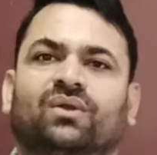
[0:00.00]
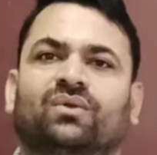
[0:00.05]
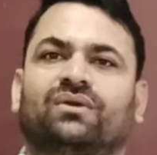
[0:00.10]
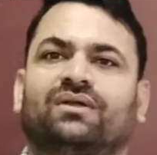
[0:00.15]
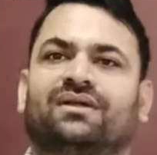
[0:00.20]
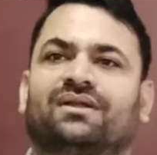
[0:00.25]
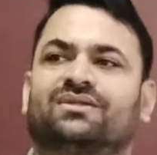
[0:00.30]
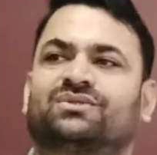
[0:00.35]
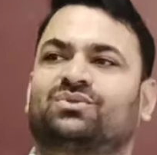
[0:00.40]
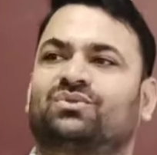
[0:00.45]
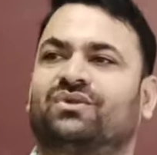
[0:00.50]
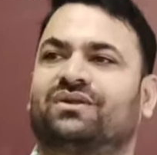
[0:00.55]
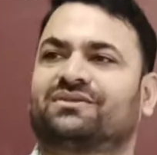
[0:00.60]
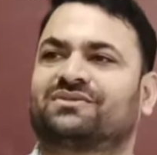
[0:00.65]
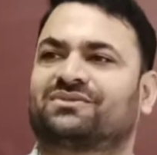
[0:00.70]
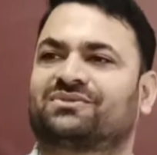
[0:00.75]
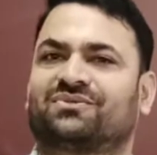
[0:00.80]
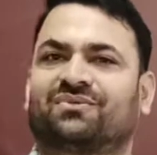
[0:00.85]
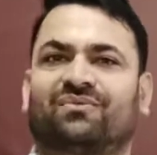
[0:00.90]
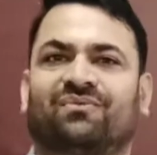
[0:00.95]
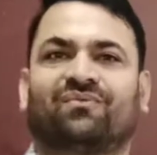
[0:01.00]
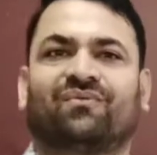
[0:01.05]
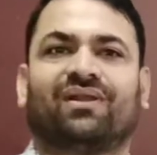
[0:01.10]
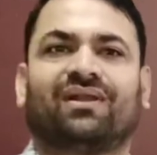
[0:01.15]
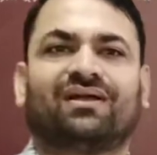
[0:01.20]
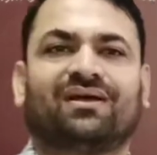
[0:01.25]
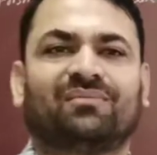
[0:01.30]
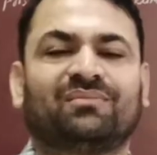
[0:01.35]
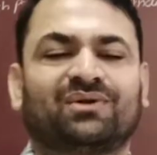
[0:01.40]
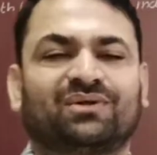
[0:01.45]
Dear students,
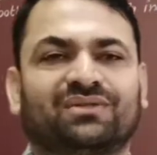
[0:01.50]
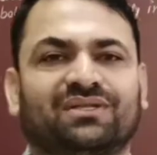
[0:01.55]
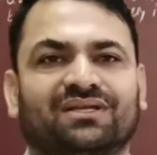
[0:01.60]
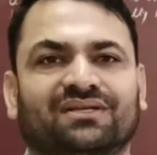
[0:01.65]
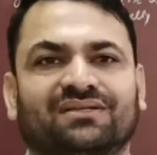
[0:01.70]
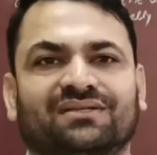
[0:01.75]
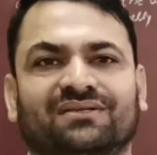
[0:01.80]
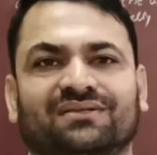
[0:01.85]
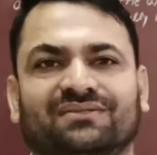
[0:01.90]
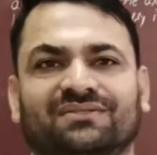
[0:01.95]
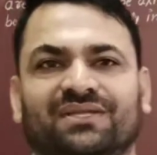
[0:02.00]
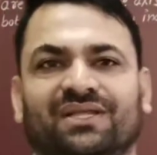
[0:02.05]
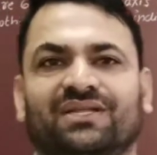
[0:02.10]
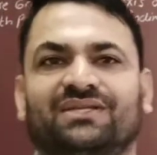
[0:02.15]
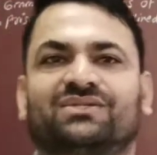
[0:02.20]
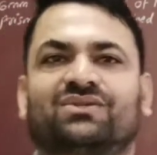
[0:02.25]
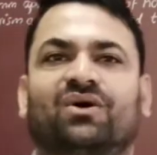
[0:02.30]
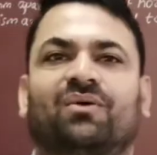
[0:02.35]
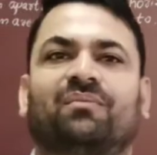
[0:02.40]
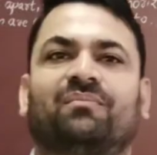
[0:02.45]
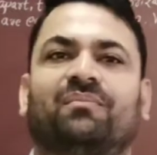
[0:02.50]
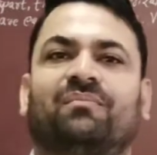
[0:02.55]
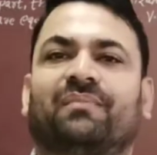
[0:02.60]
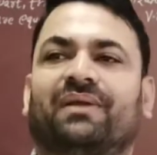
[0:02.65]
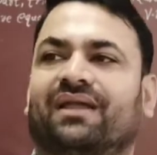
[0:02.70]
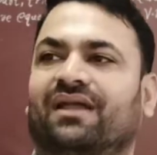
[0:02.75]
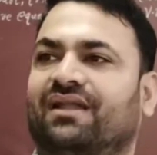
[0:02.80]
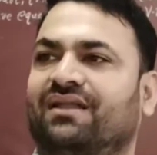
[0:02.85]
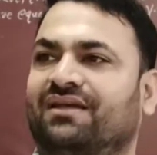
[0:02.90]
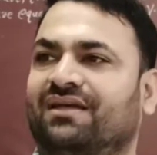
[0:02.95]
welcome to the series of
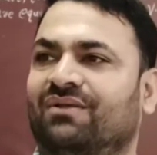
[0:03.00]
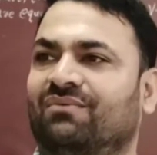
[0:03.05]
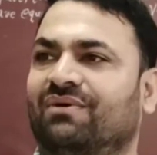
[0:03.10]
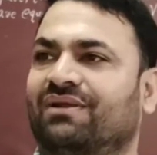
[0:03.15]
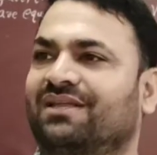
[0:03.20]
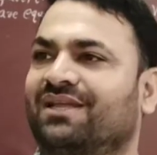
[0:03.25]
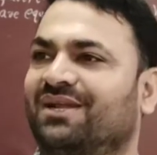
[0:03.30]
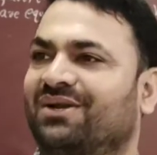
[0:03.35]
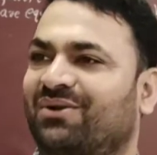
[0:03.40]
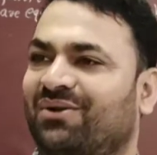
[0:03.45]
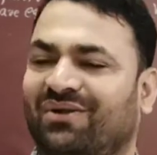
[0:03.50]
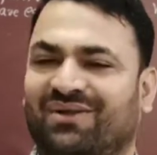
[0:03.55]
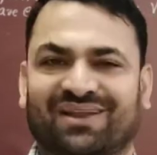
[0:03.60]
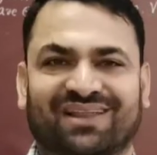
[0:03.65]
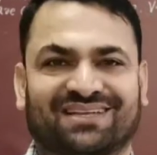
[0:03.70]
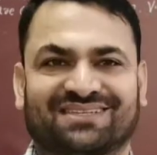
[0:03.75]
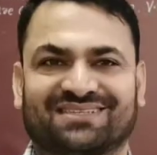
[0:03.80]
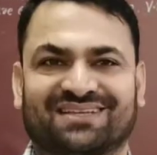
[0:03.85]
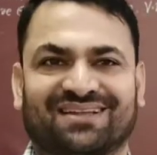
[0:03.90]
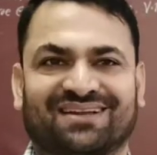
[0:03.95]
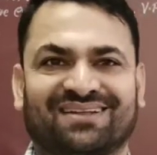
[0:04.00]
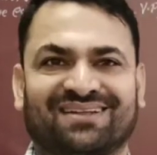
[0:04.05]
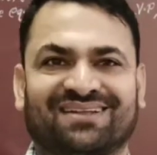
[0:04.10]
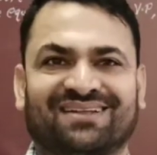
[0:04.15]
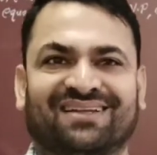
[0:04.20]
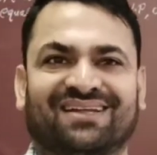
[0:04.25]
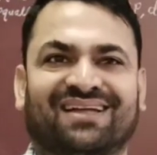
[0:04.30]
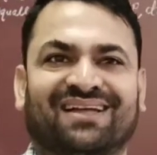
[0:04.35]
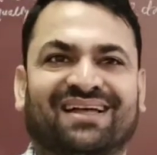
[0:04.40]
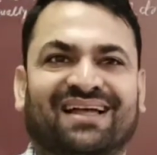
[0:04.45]
mechanical working drawing lecture,
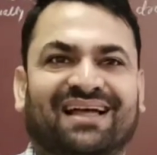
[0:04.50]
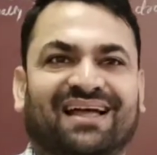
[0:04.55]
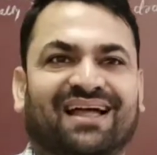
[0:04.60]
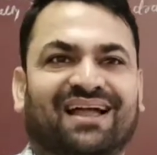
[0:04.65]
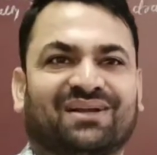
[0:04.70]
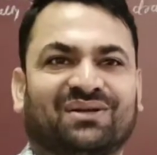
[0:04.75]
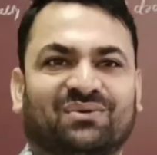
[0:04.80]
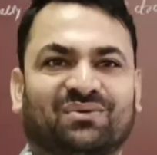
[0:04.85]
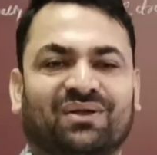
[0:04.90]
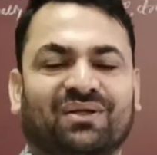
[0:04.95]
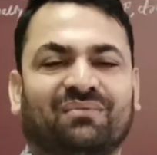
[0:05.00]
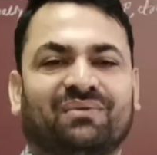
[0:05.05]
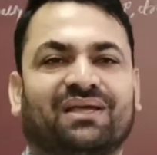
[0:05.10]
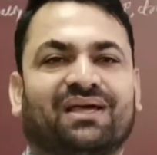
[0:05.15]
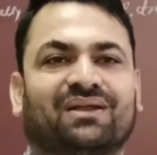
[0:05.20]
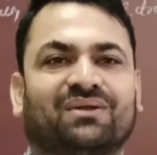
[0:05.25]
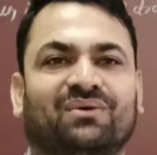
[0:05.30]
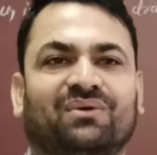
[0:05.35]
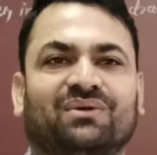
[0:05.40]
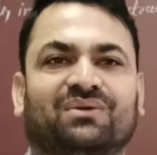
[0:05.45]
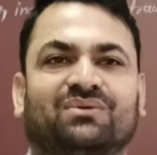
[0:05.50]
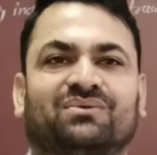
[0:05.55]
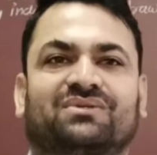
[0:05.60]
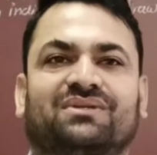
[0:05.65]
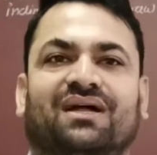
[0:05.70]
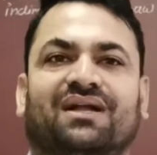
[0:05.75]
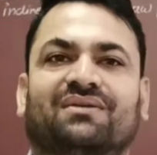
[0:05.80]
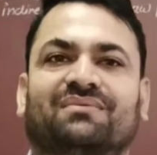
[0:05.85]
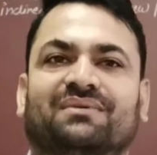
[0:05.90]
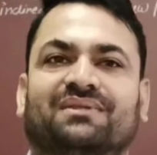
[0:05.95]
and today we are going to
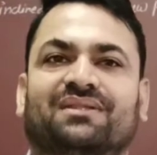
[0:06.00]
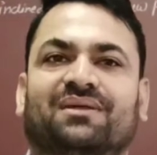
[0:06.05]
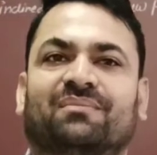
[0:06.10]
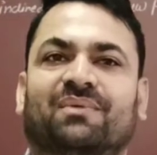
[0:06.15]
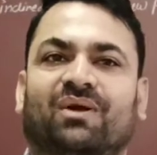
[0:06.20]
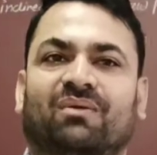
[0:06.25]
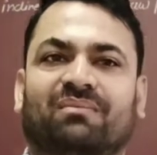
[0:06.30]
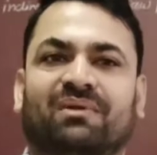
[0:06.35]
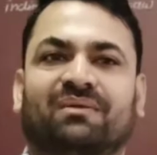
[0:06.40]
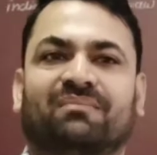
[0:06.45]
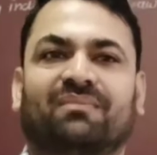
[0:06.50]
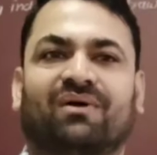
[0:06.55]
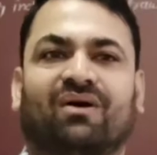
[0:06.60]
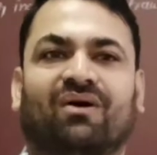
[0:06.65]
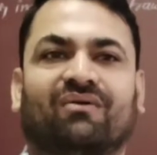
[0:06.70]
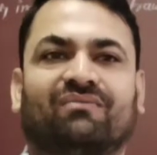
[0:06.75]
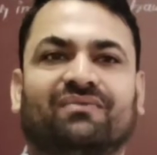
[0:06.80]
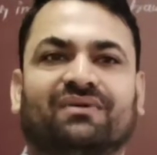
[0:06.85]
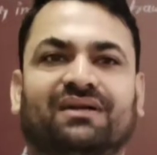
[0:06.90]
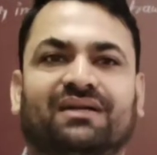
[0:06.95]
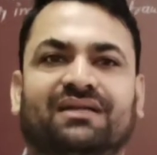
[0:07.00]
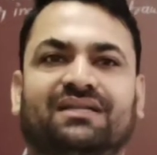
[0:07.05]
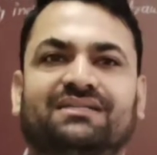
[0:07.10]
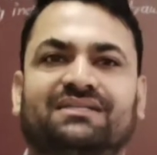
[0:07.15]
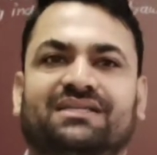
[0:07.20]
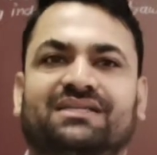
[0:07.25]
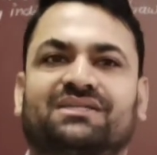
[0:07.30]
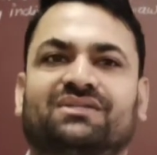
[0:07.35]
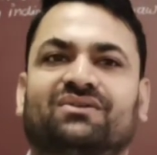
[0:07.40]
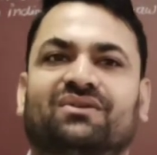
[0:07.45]
start with the problem of
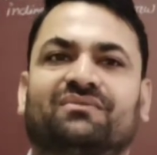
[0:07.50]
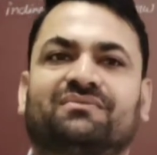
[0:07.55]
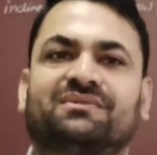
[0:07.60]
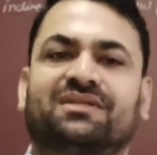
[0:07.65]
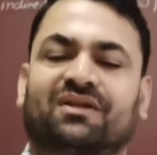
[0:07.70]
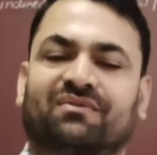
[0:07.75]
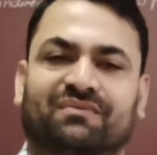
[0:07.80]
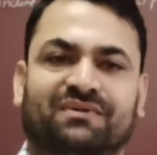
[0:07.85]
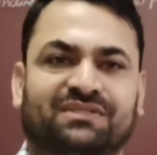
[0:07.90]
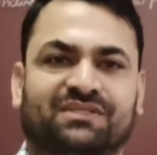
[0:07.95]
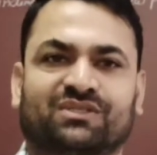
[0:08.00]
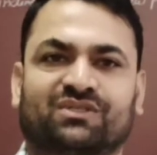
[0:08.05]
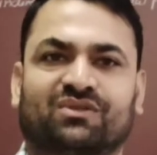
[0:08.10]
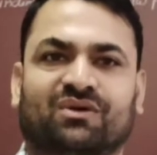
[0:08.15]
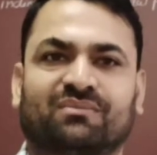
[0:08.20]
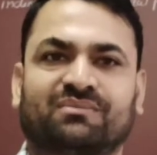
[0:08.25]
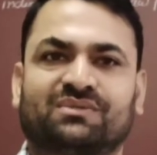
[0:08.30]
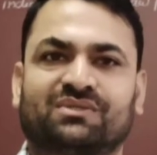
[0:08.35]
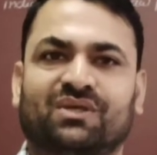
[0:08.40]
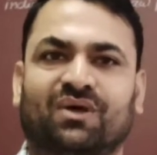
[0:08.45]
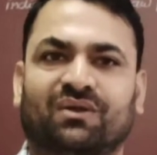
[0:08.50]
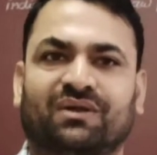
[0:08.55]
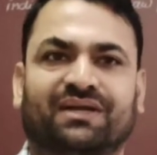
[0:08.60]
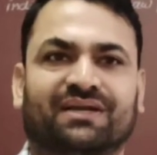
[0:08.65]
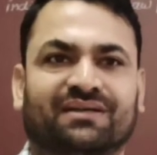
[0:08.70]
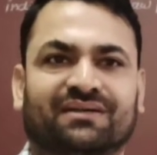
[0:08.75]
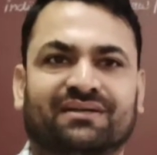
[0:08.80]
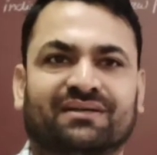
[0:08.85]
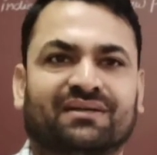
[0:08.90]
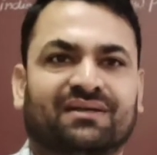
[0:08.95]
intersection of surfaces of
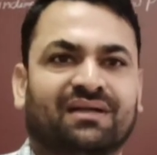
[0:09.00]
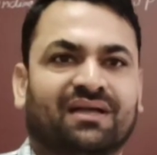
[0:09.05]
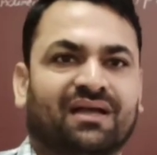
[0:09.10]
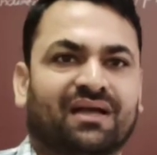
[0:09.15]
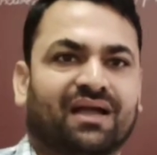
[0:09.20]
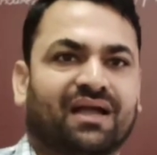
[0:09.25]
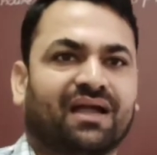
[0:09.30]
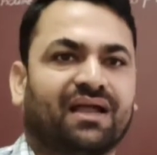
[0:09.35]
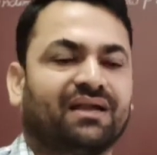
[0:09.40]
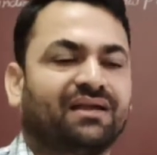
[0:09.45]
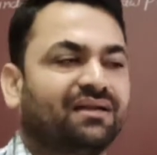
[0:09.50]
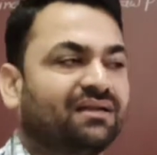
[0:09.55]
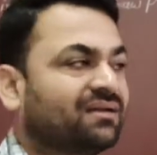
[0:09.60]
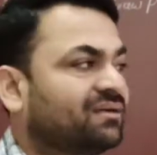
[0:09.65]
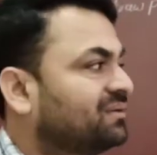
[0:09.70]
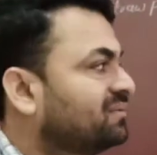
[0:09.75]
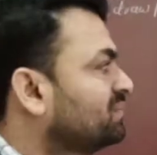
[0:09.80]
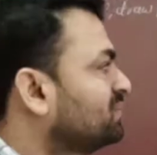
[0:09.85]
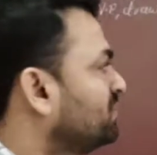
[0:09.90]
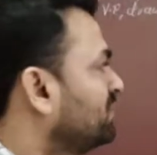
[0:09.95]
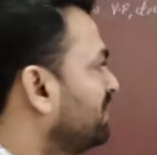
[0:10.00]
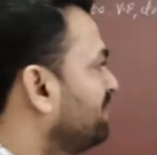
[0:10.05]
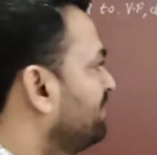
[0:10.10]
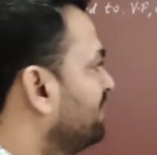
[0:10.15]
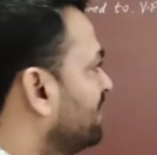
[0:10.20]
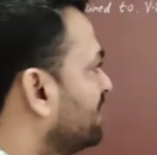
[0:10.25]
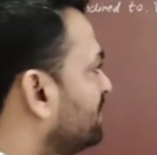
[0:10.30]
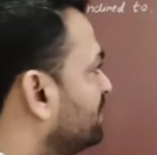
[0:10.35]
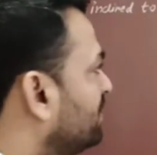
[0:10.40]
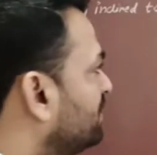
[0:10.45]
solid. And today
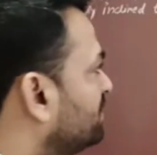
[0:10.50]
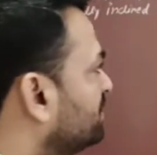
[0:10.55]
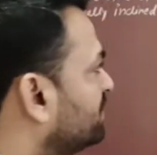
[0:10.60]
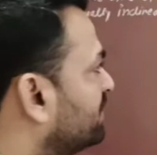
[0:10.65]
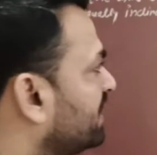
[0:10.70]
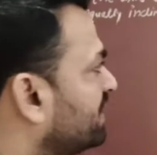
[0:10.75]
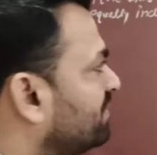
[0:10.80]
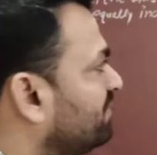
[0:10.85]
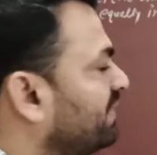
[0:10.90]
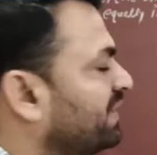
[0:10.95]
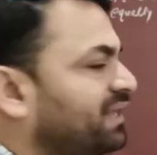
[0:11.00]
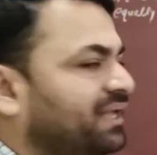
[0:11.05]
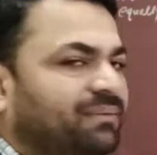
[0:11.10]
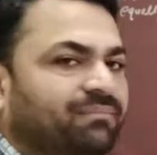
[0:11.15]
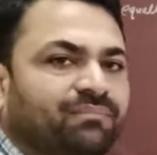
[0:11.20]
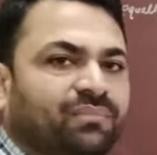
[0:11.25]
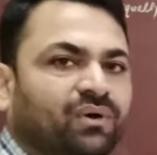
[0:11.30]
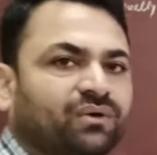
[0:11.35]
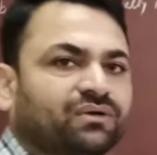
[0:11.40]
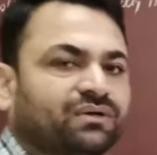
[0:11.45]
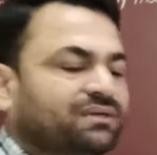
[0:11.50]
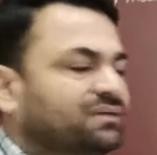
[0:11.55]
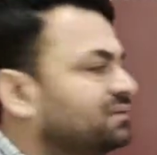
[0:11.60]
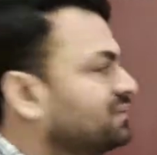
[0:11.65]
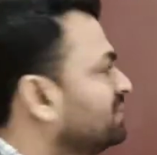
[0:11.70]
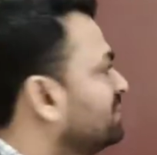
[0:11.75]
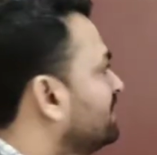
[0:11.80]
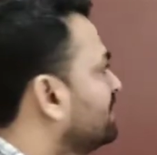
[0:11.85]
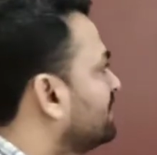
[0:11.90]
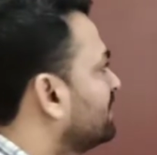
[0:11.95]
we are going to take very
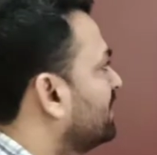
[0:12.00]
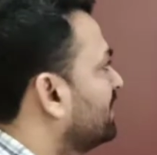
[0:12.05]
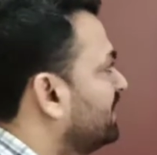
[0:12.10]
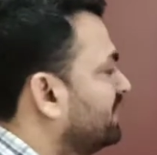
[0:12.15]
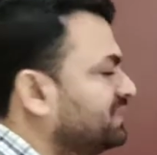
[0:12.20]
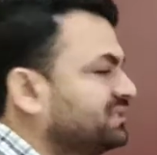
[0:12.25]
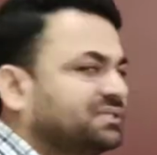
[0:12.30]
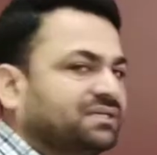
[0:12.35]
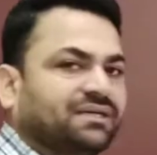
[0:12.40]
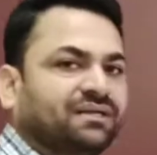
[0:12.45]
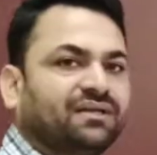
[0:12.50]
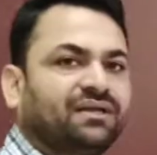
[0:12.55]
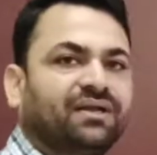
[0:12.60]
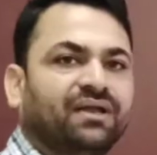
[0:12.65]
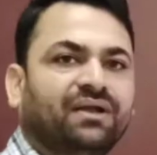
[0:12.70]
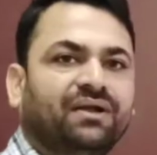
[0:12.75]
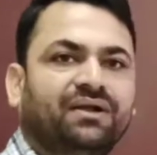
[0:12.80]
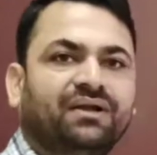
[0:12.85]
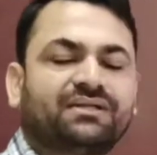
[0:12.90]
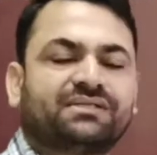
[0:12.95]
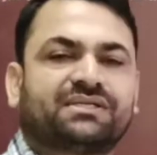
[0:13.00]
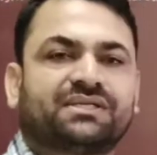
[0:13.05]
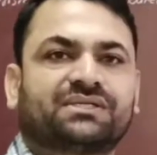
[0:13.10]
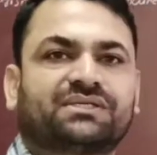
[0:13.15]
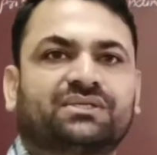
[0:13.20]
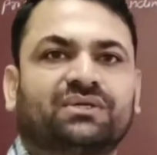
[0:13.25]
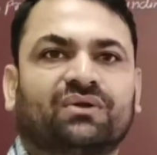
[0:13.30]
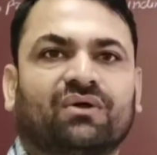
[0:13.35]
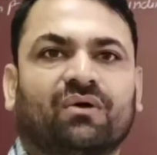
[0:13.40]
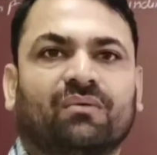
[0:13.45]
important condition,
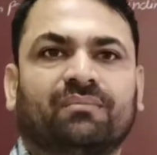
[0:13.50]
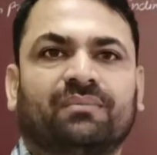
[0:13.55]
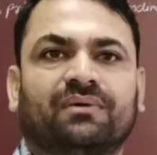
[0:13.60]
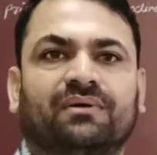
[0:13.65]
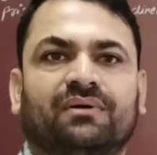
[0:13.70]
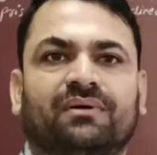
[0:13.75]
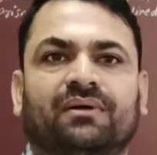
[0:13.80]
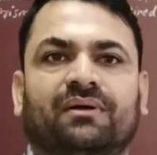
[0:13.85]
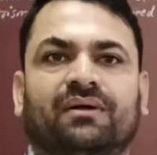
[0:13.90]
intersection of